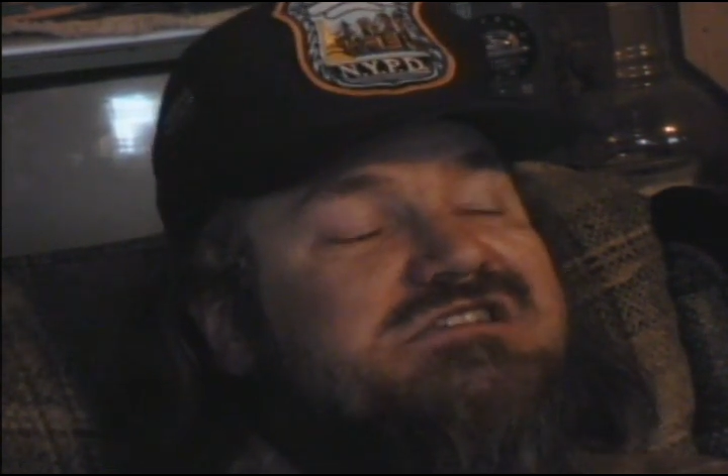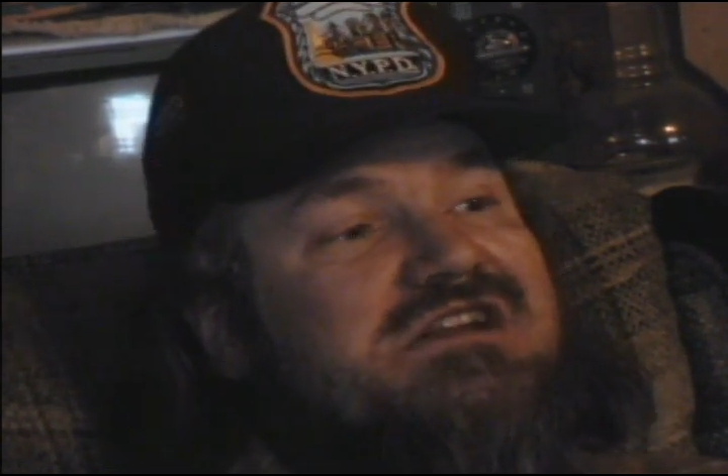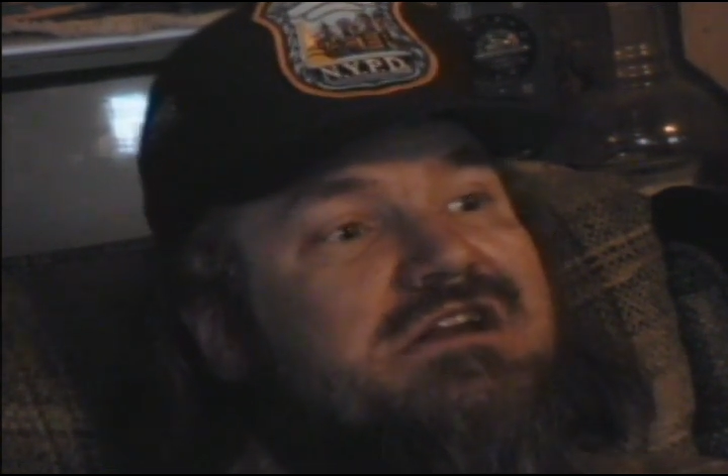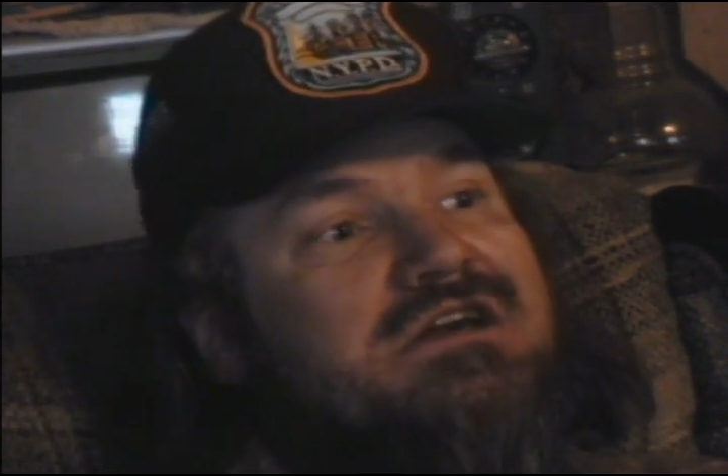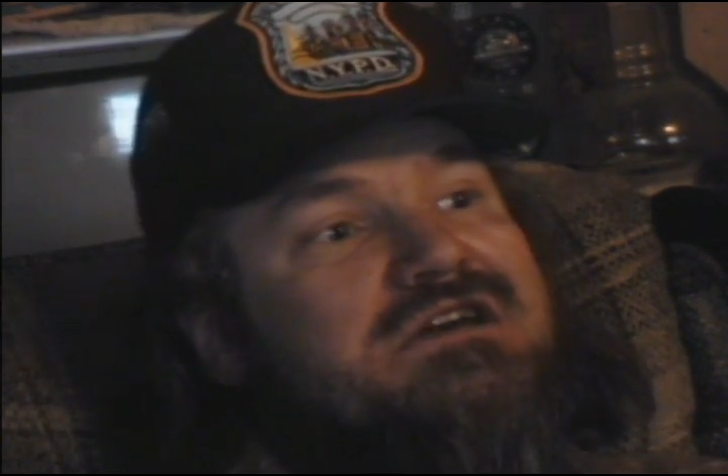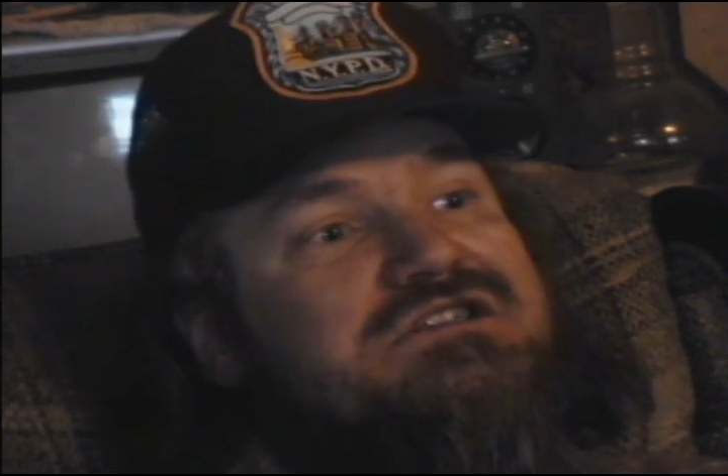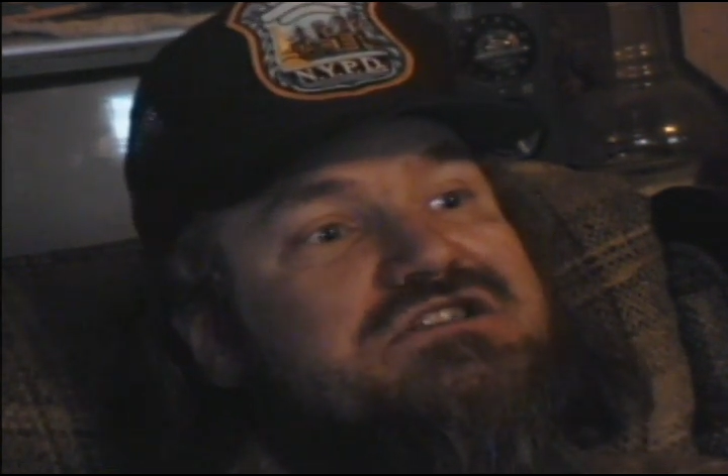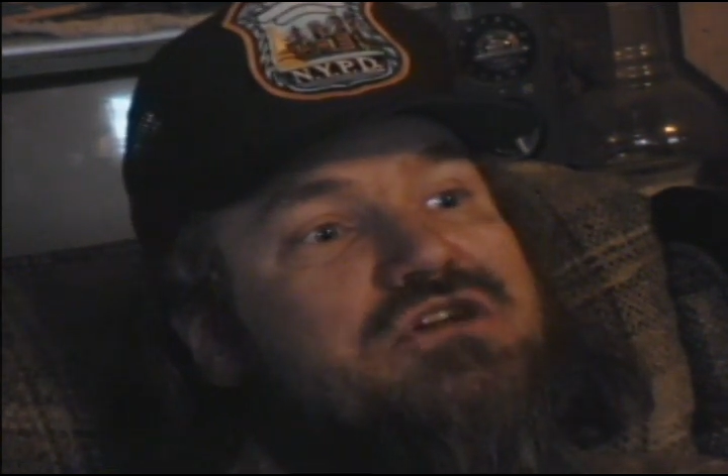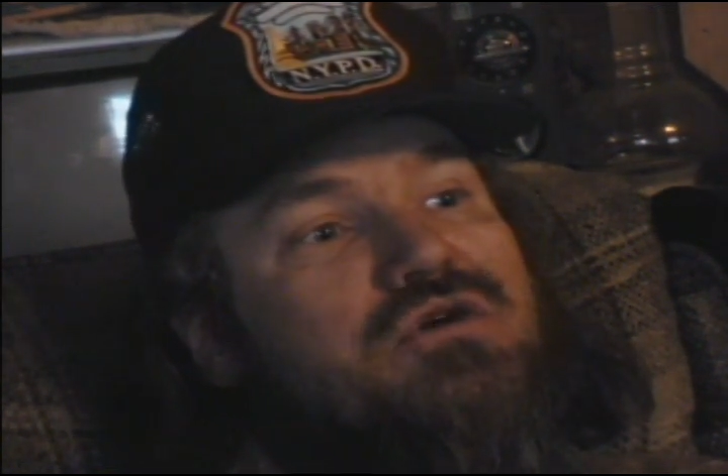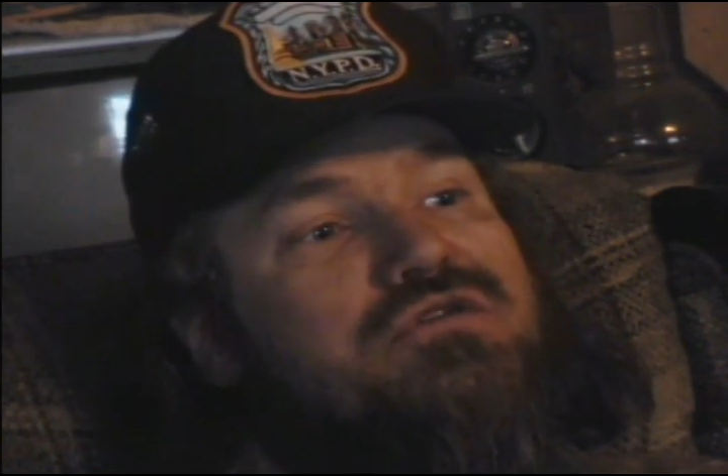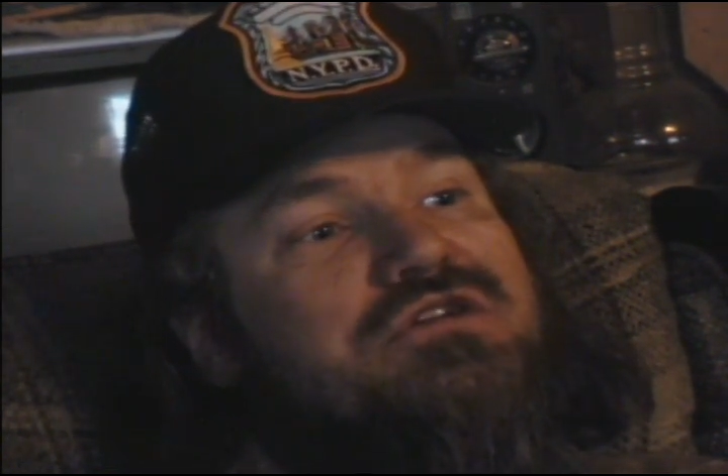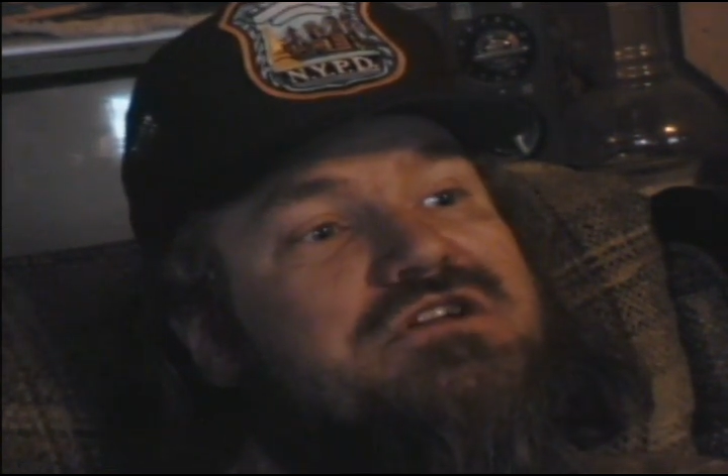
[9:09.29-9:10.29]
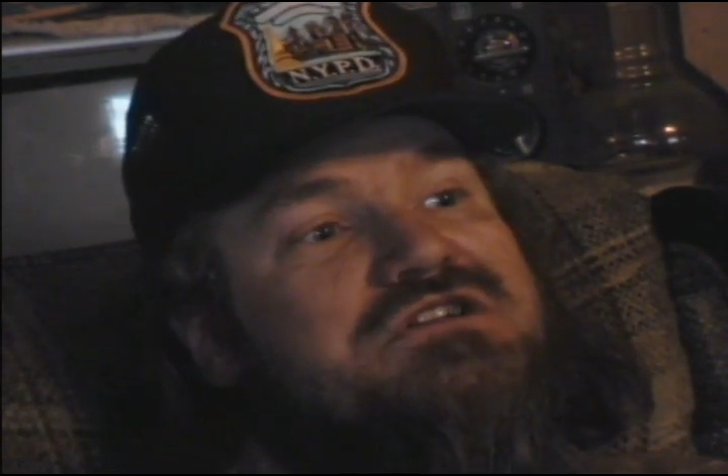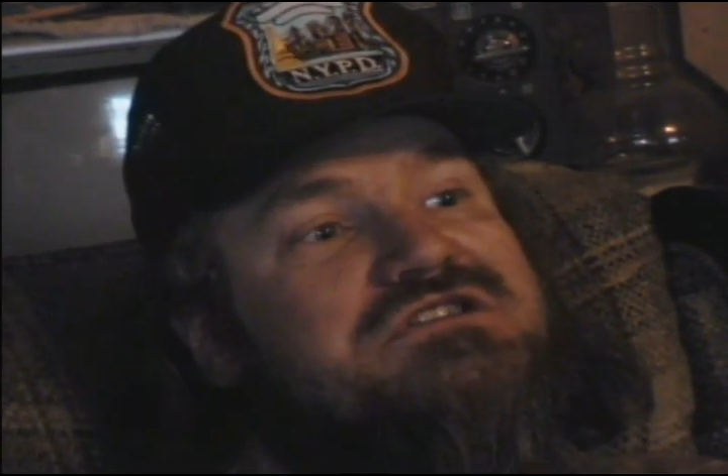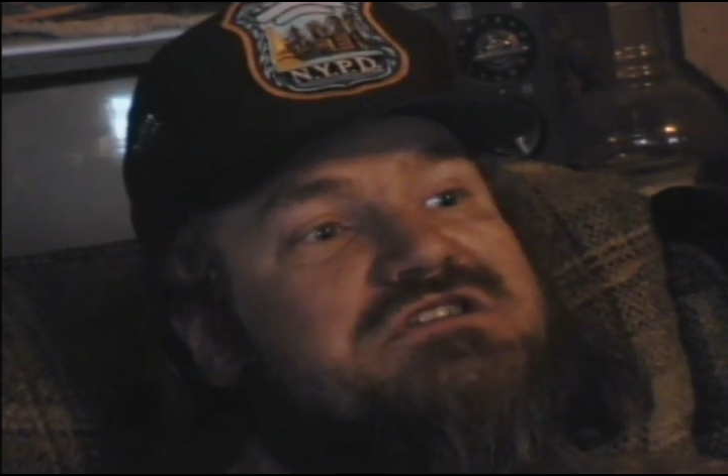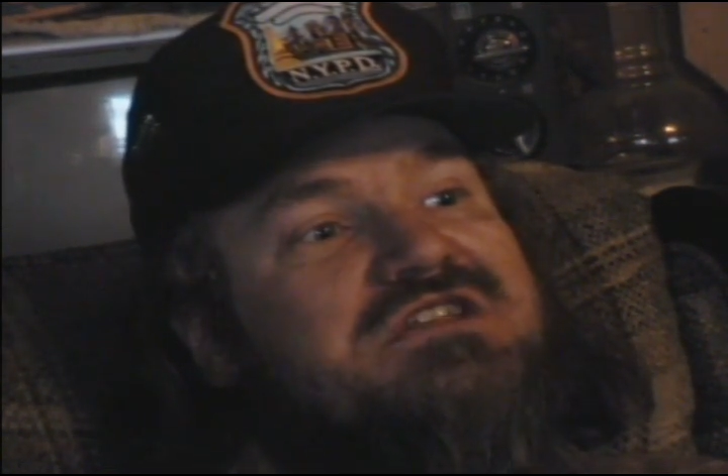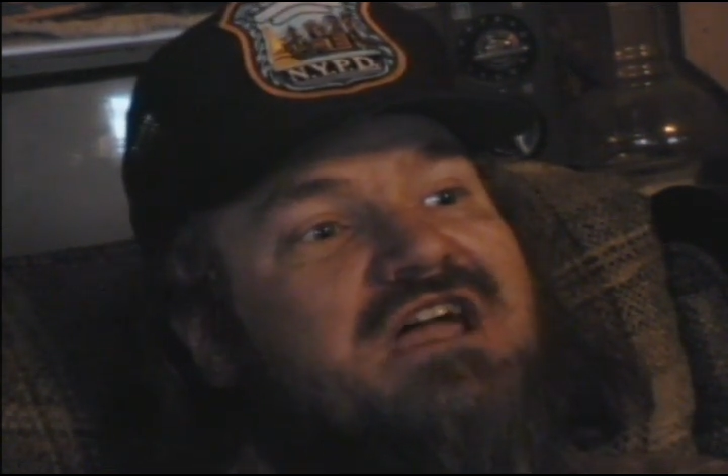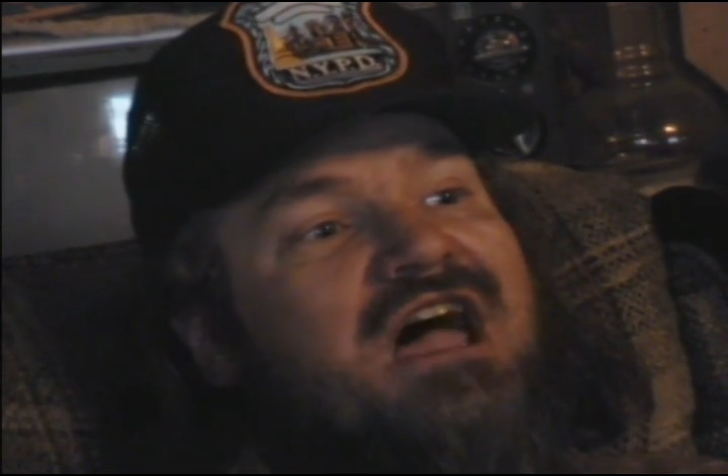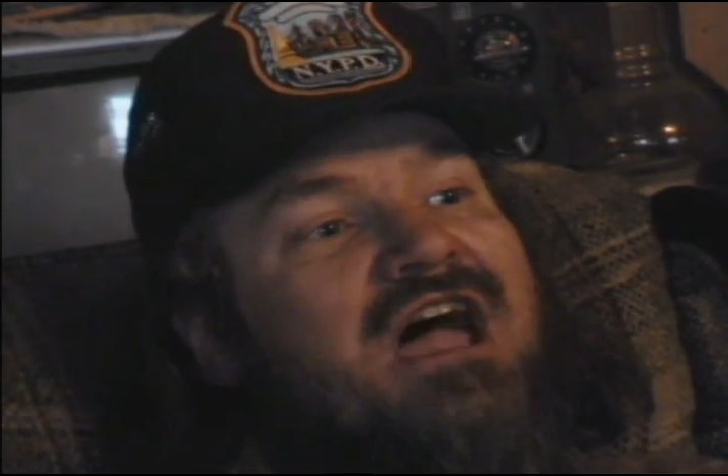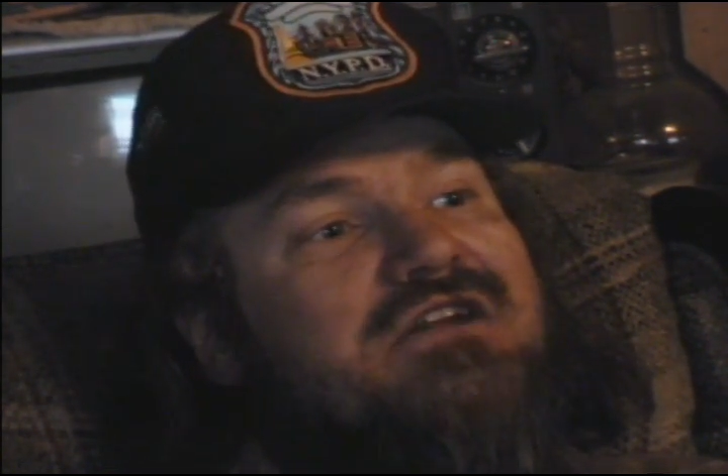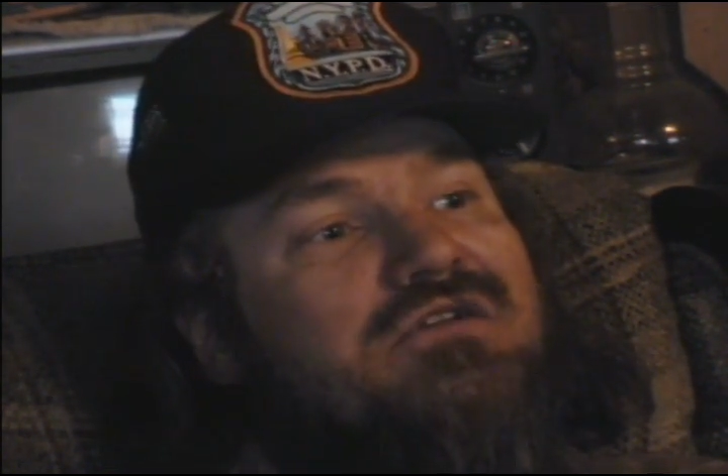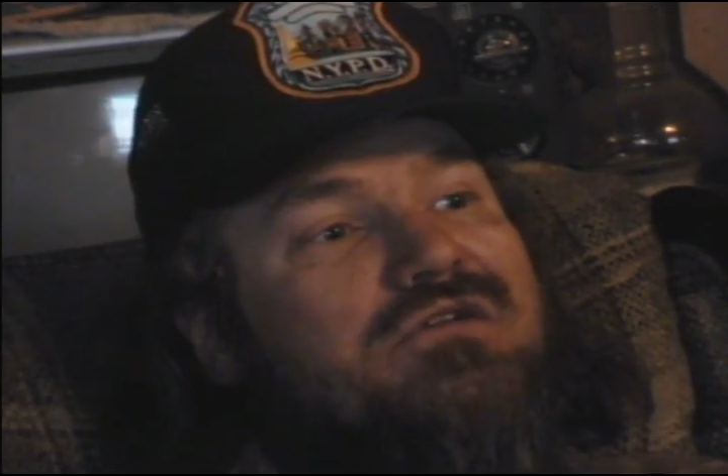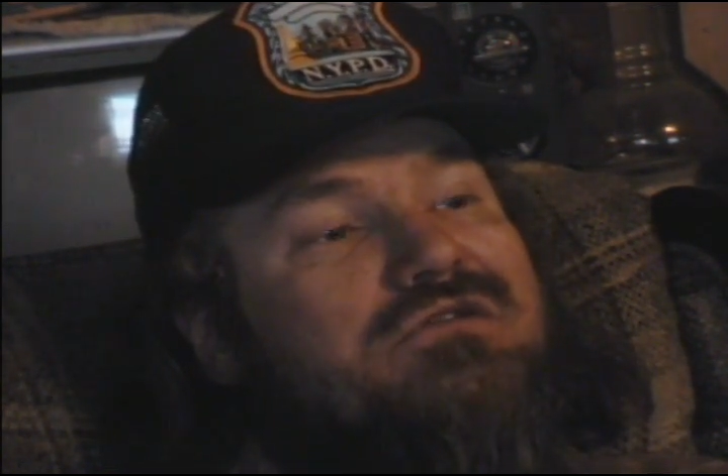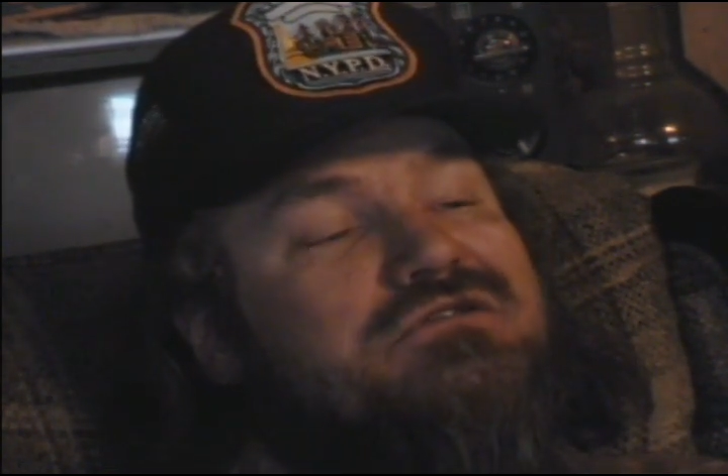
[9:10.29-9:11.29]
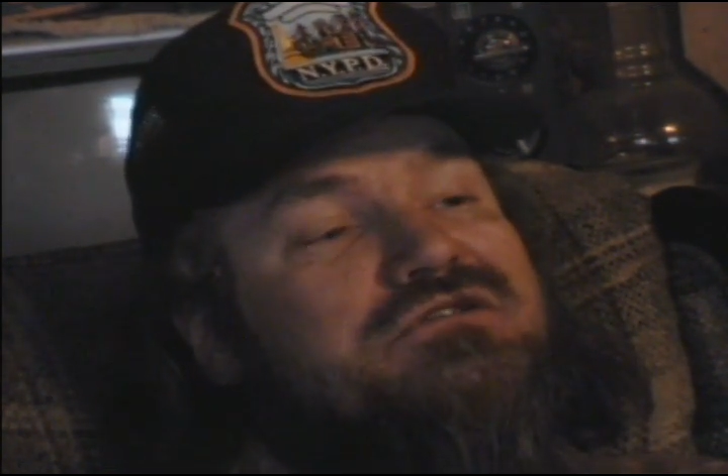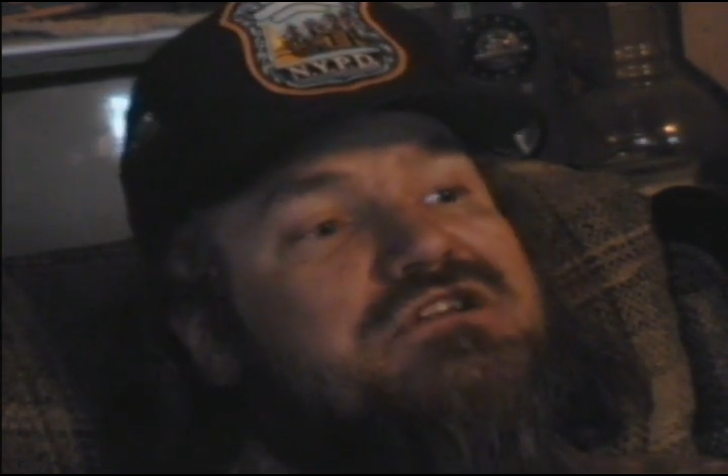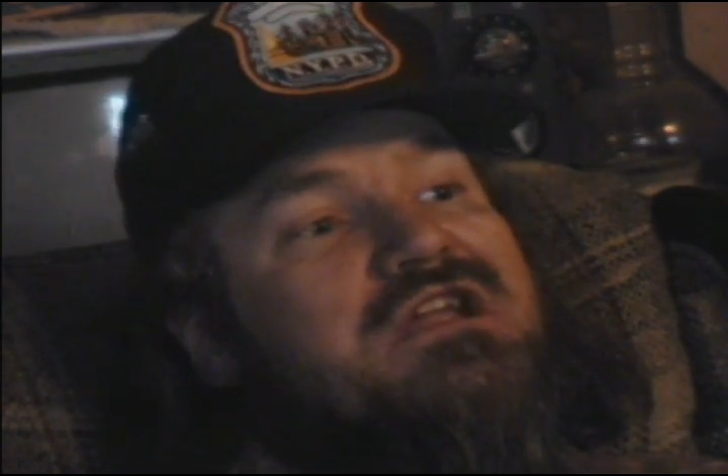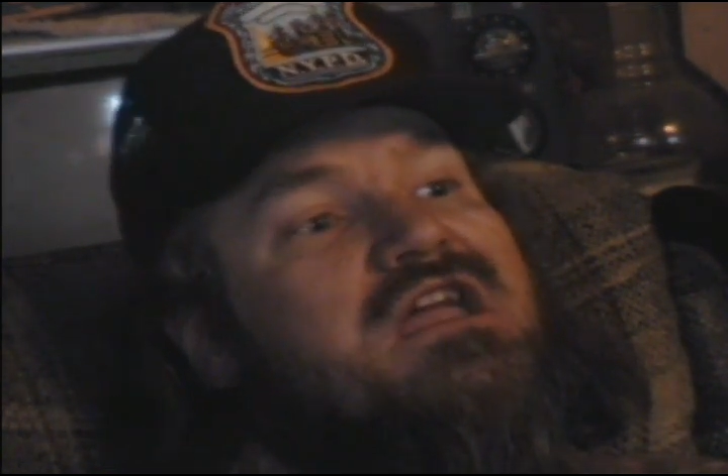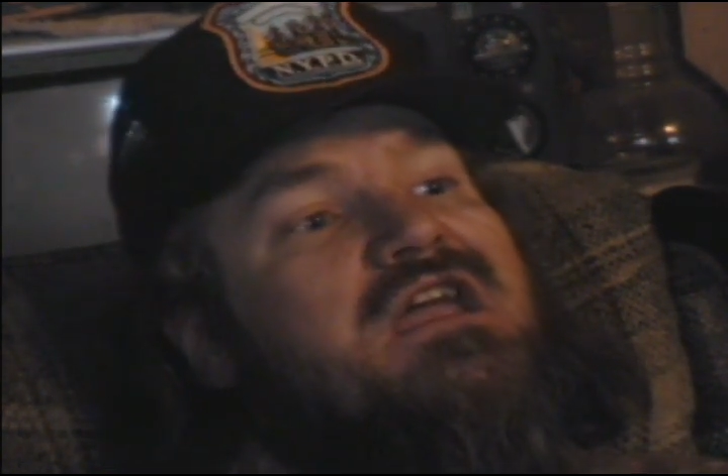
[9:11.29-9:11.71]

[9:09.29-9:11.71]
the Arizonas, the Idahos,